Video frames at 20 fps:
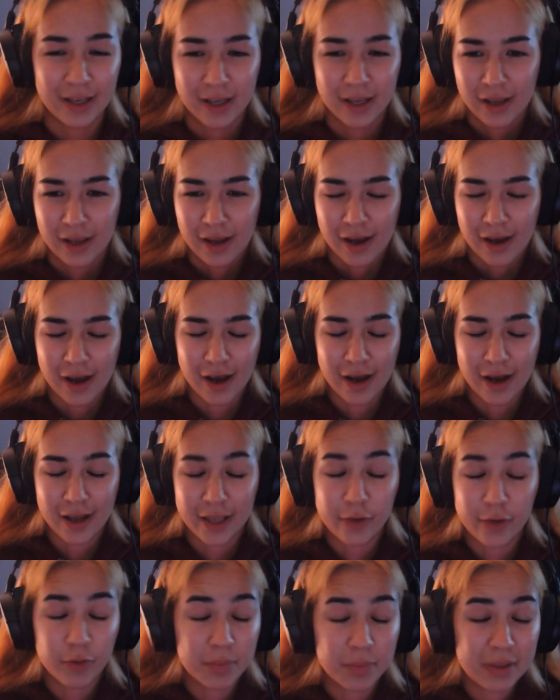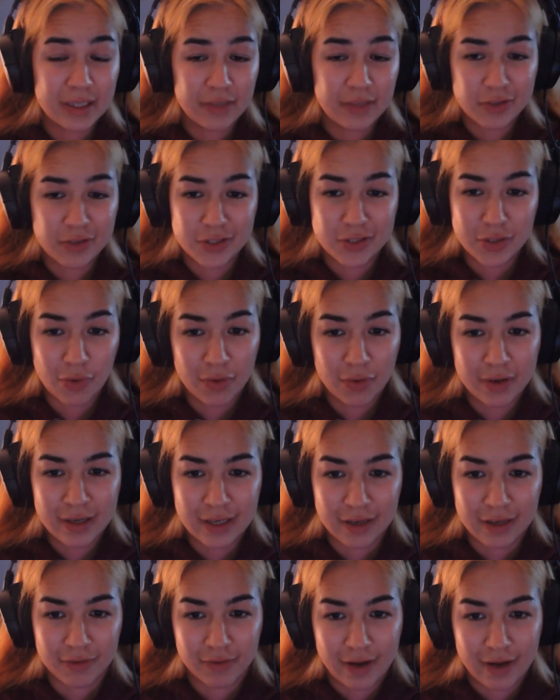uh, it would be a different story
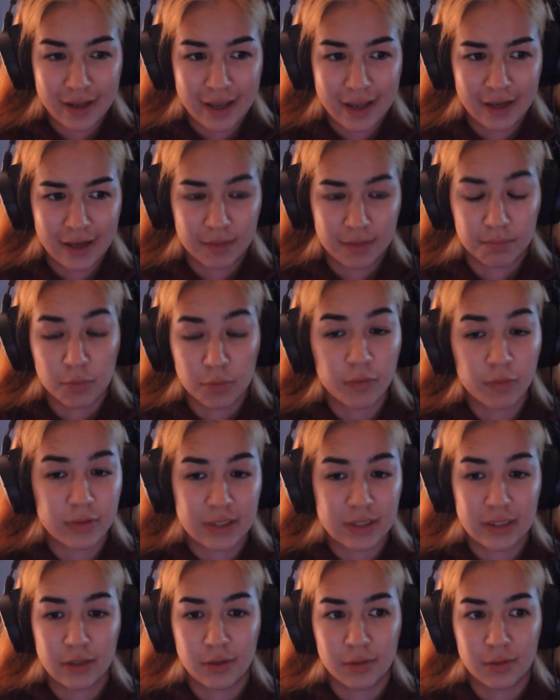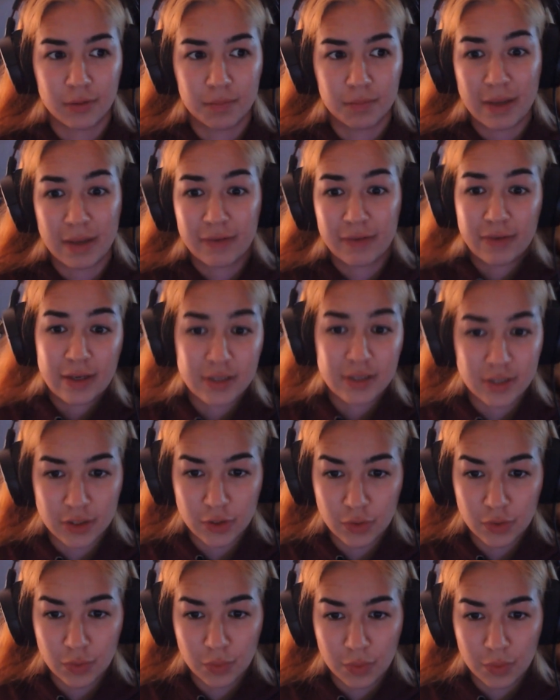if I had moved to main phase
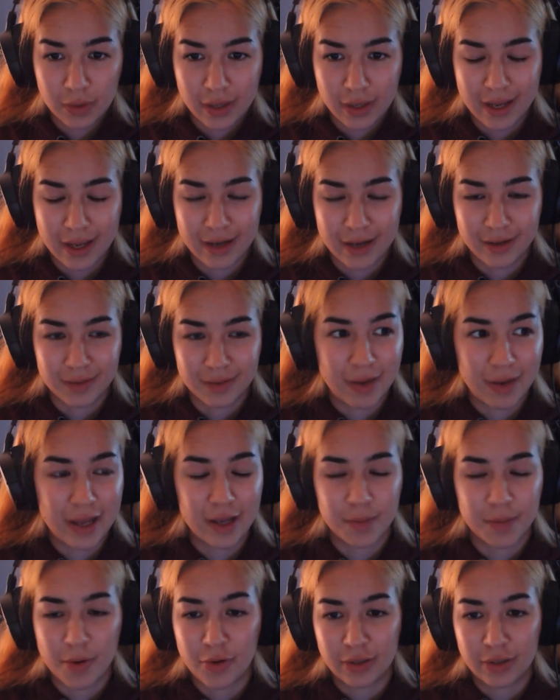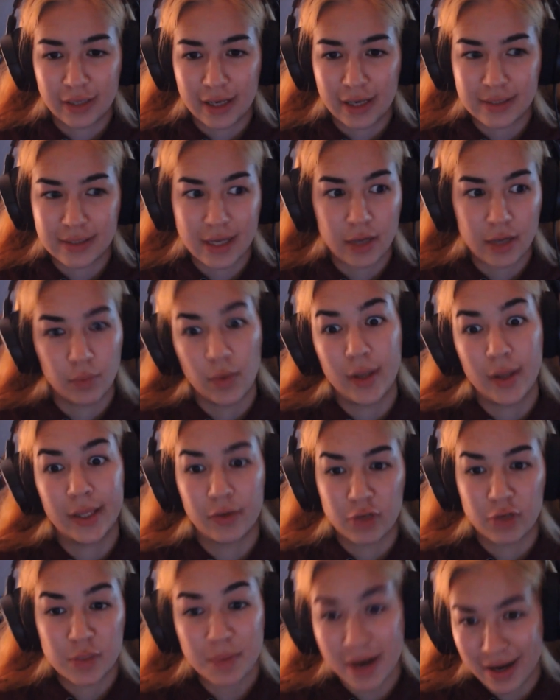two and my opponent had said, "Well, in
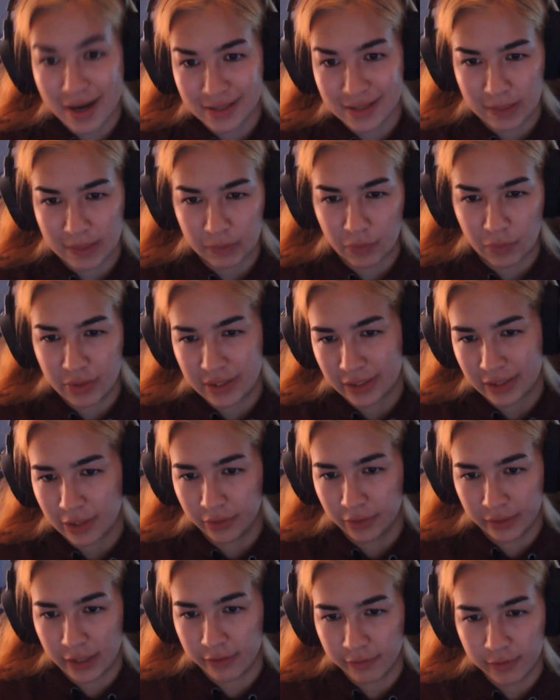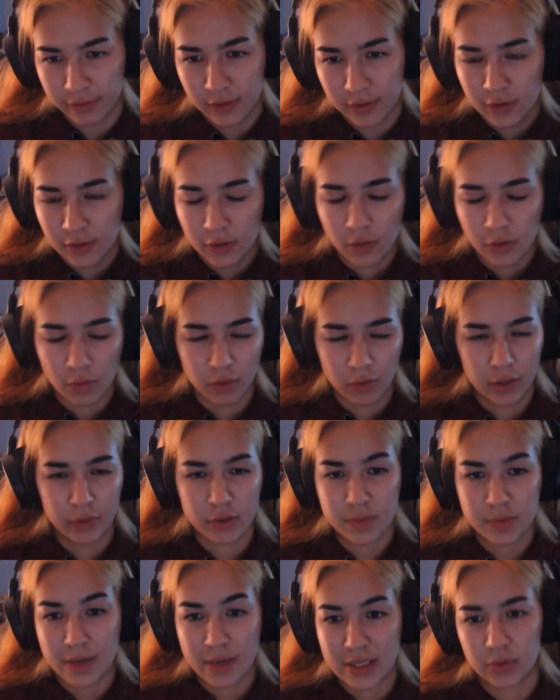response, I'm going to kill Niv," or "In
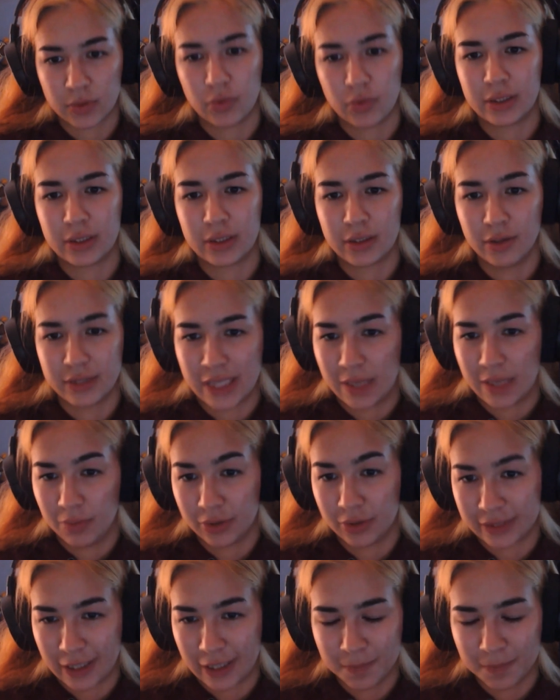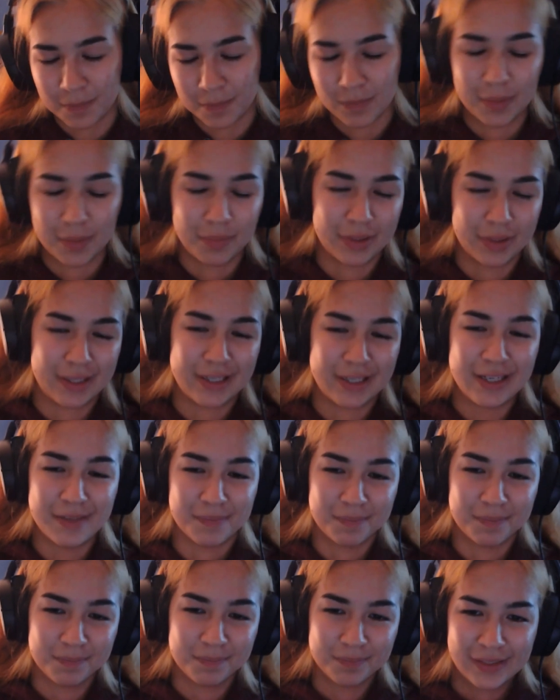response, yeah, I'm going to kill yeah, Dan yeah. Lookout," but they didn't. Mm-hmm.
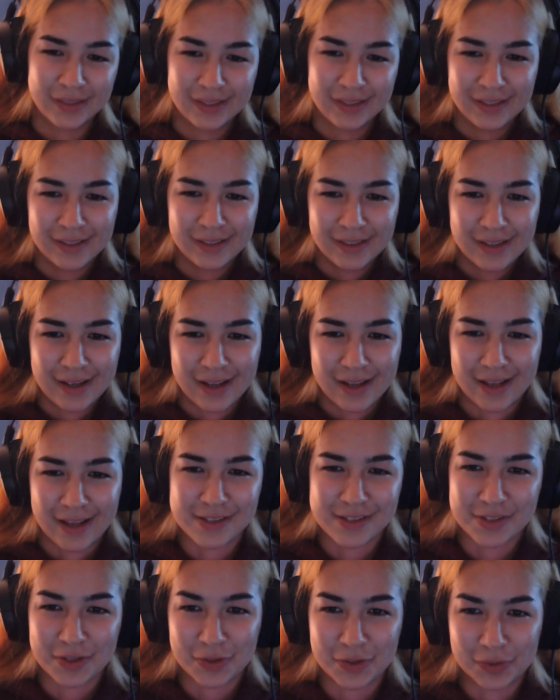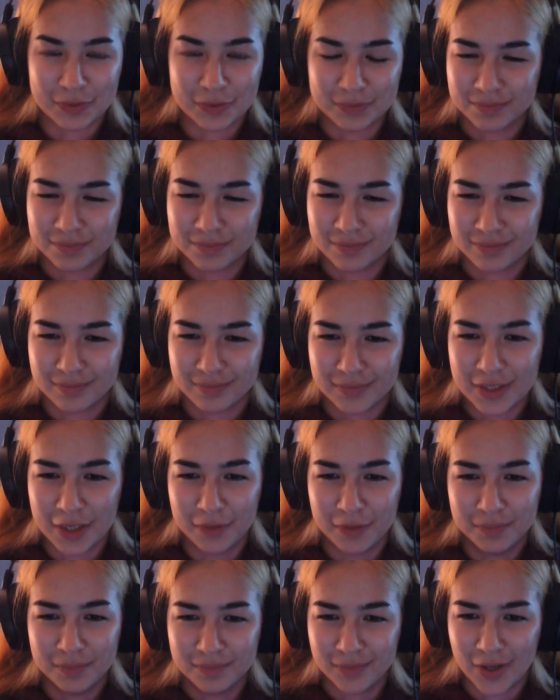And so, you know,
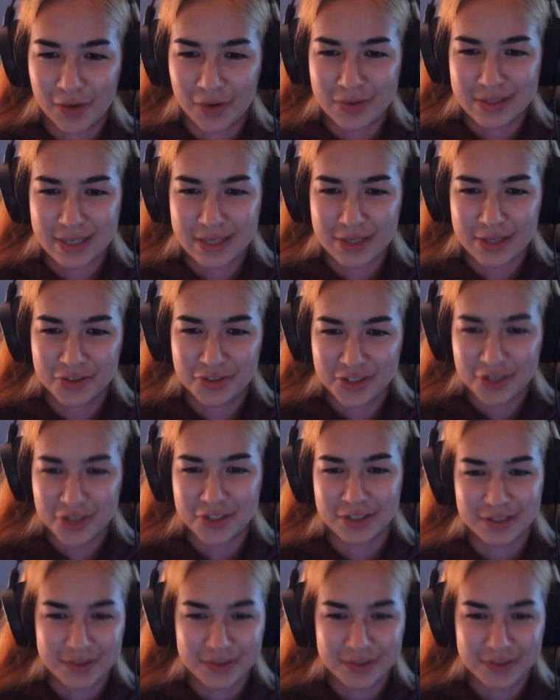always ask your judges.